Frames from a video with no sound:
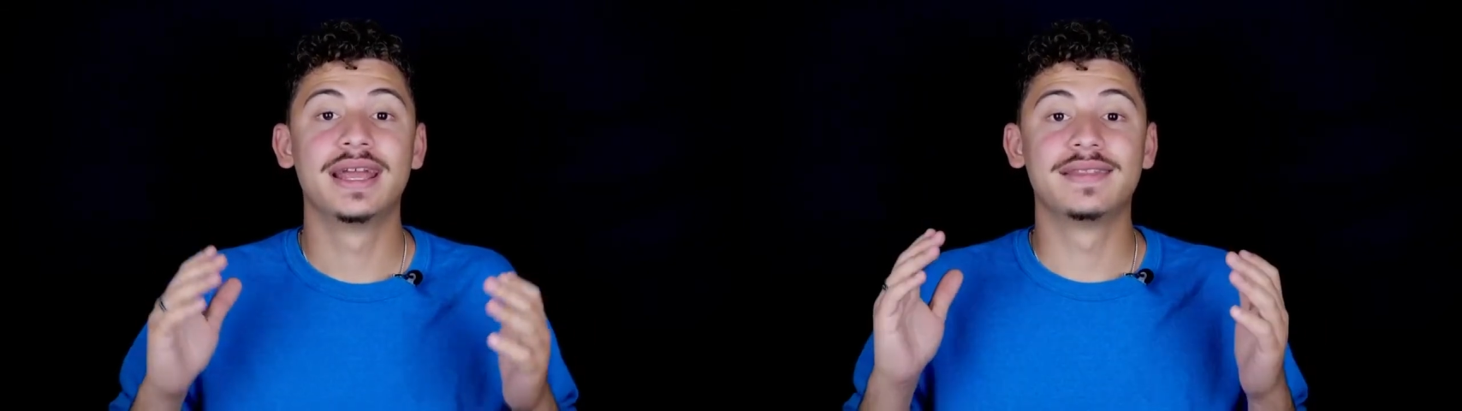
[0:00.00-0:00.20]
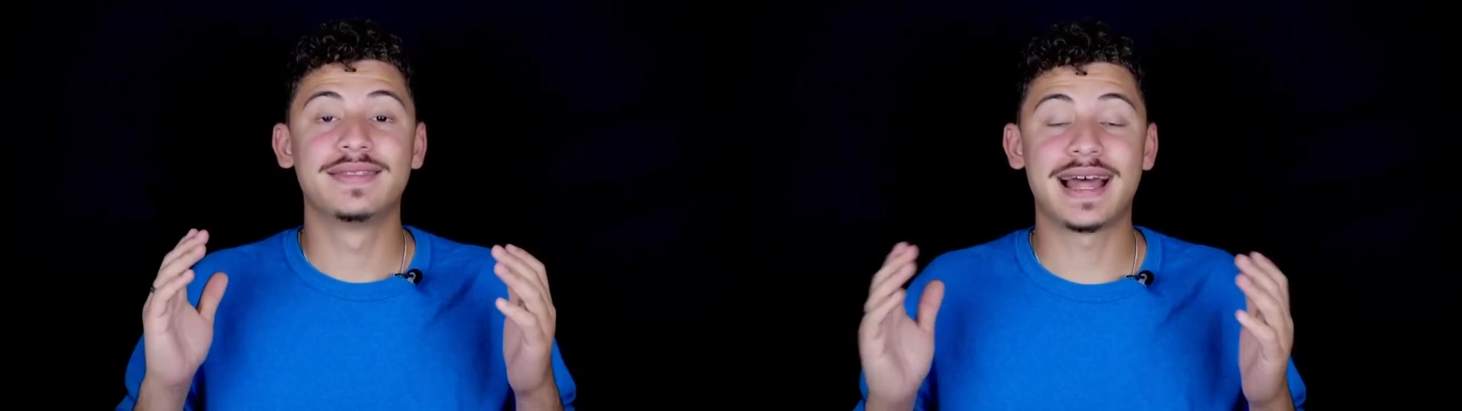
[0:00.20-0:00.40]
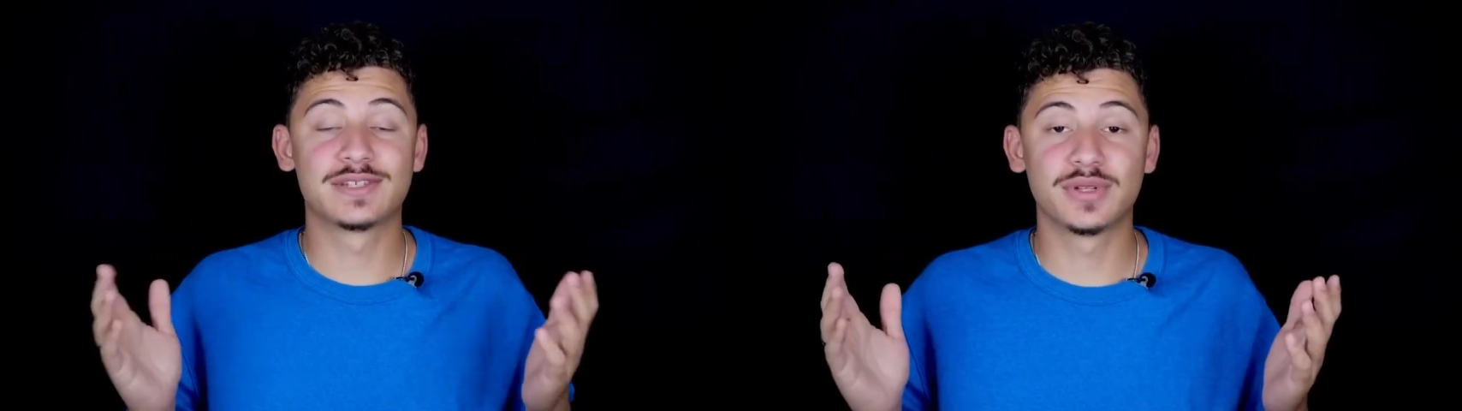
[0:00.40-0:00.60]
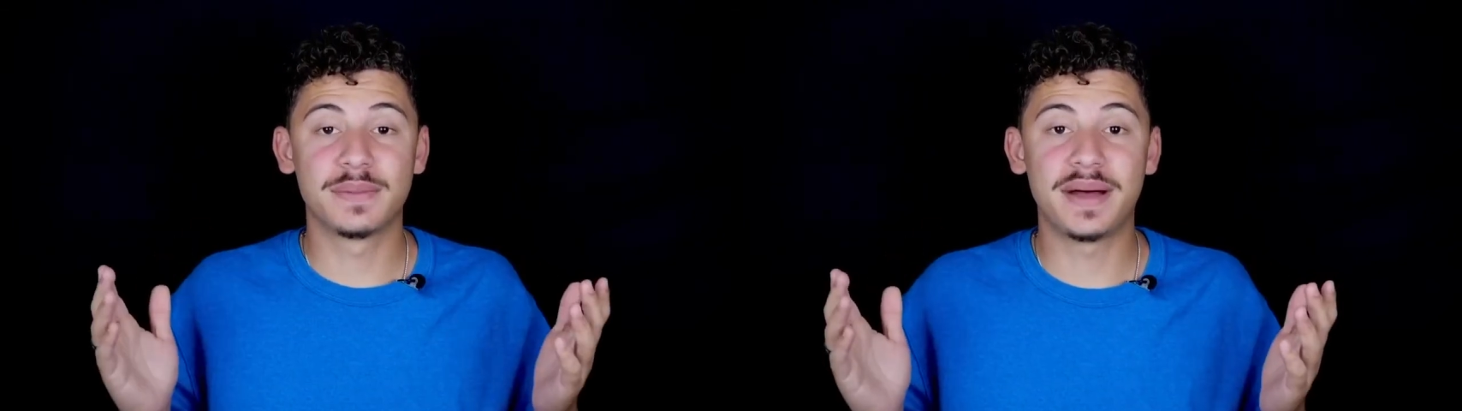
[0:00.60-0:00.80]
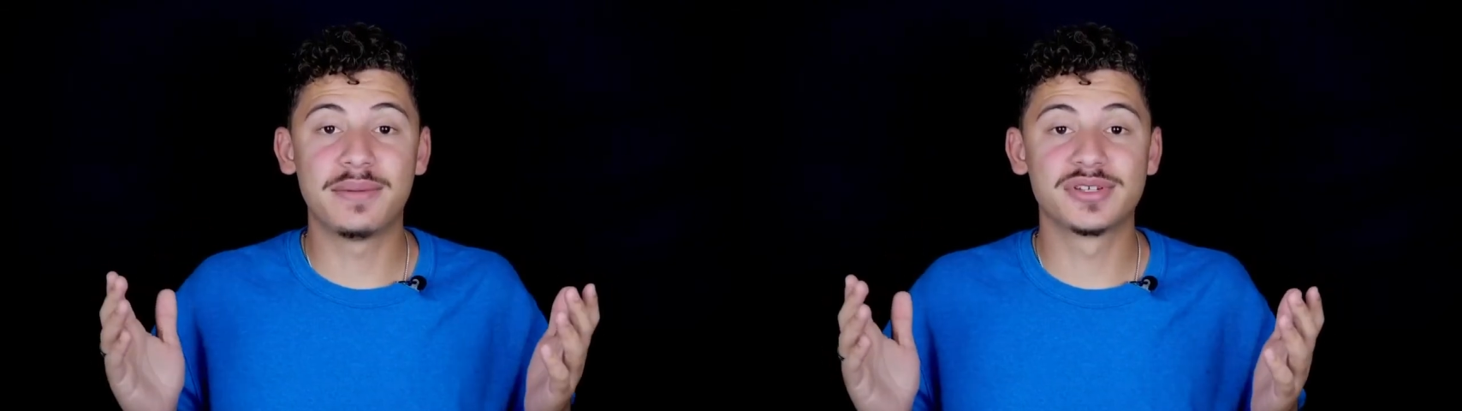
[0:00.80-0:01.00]
That's what the
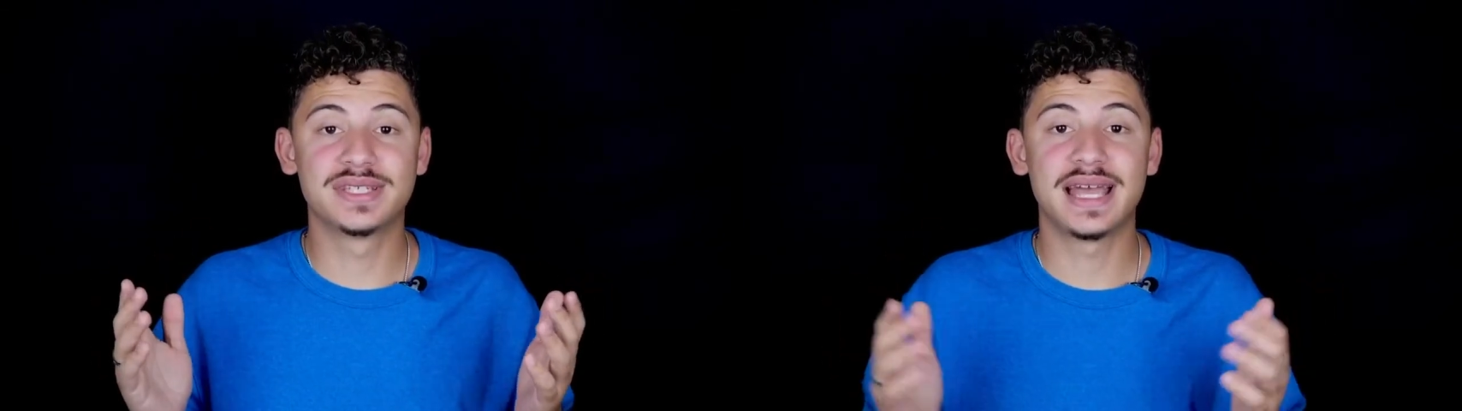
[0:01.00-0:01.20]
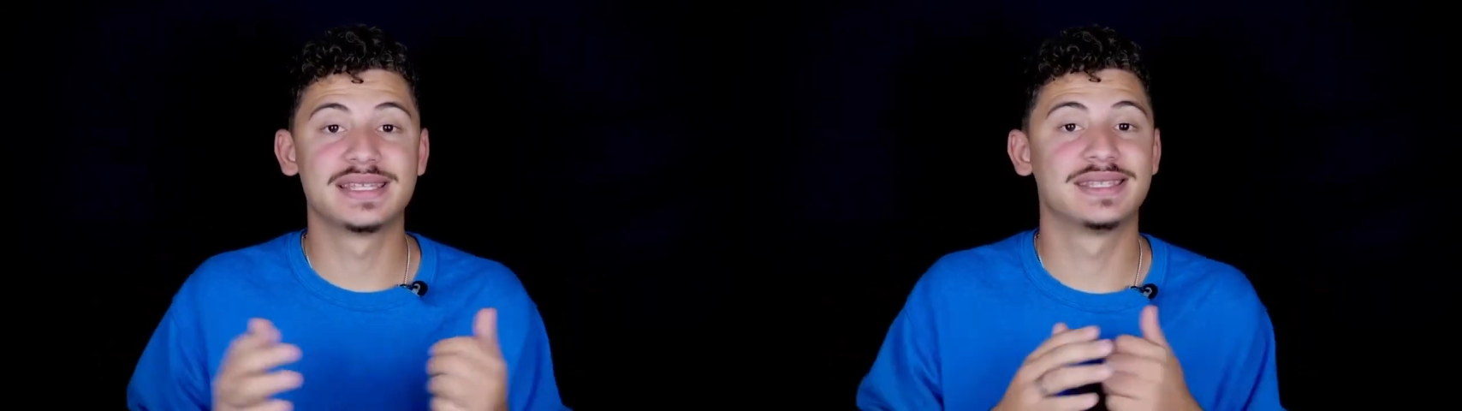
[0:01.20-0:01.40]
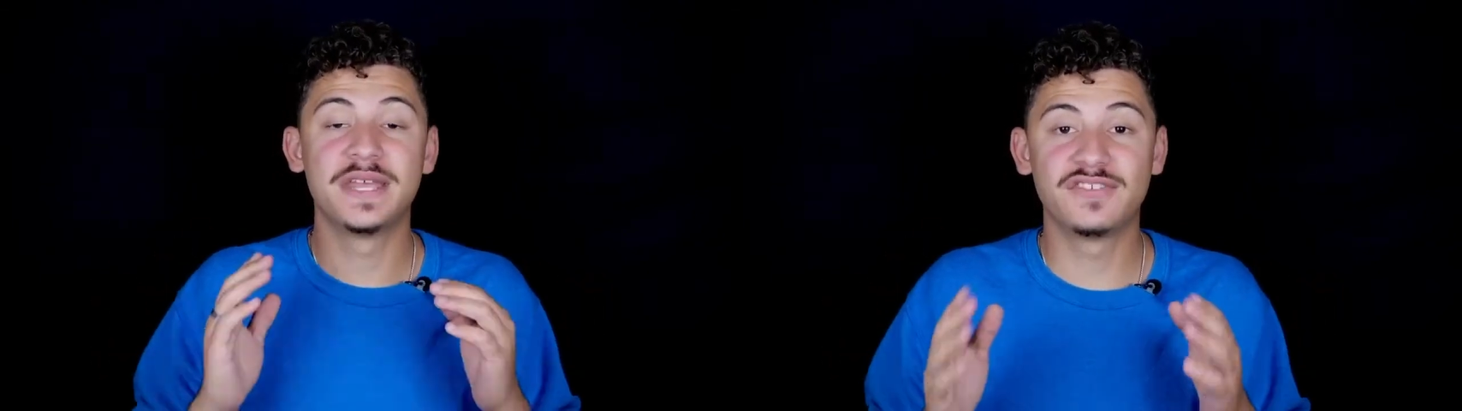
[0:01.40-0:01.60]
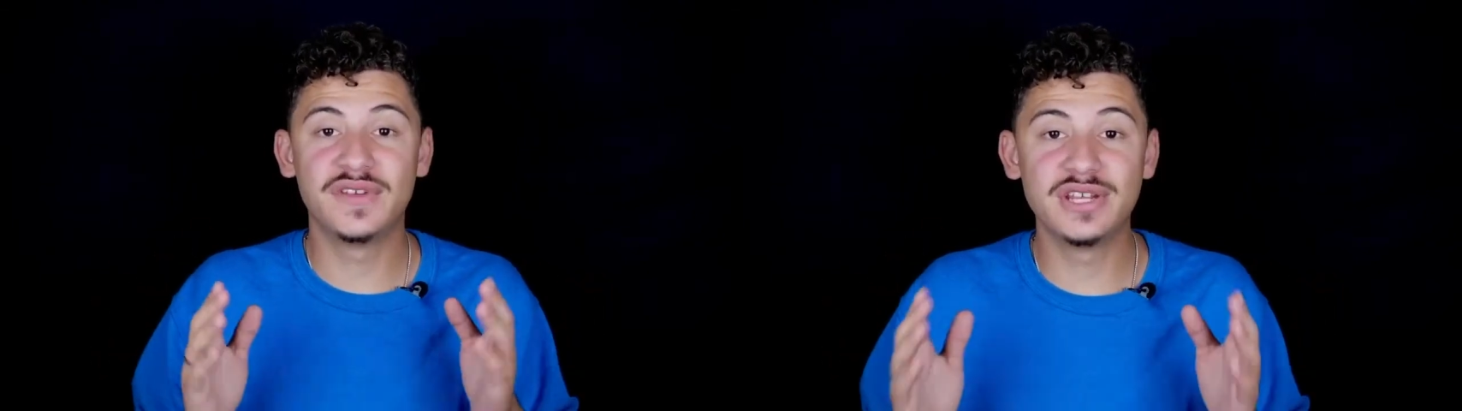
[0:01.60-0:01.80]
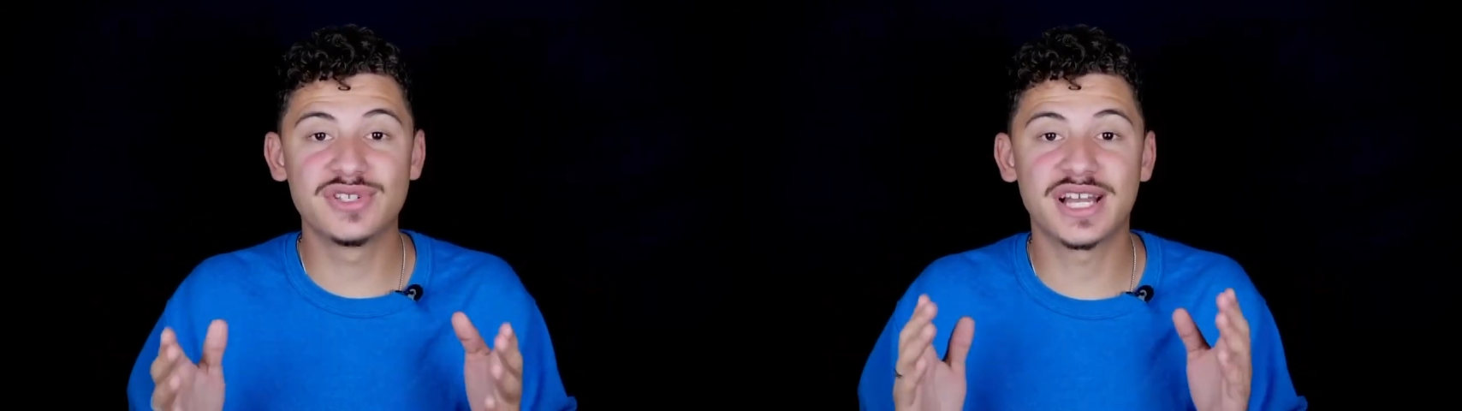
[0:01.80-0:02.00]
Bible says. This
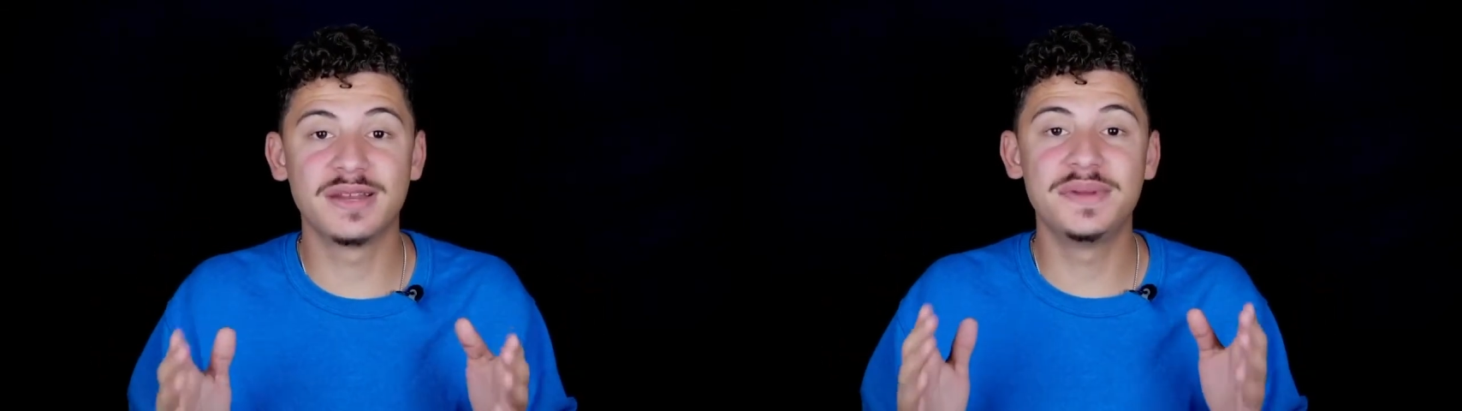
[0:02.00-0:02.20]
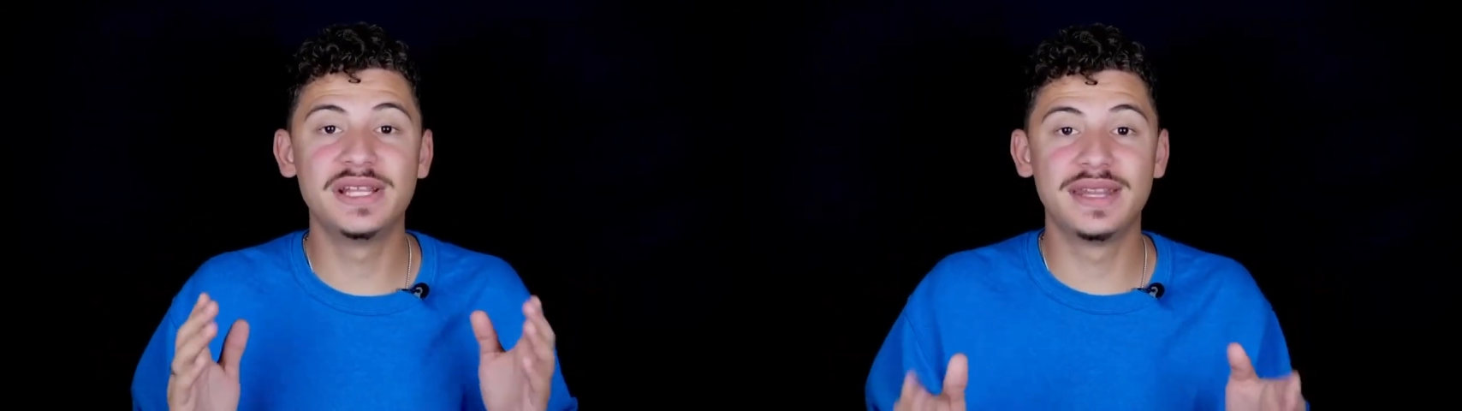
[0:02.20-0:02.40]
video is not going to be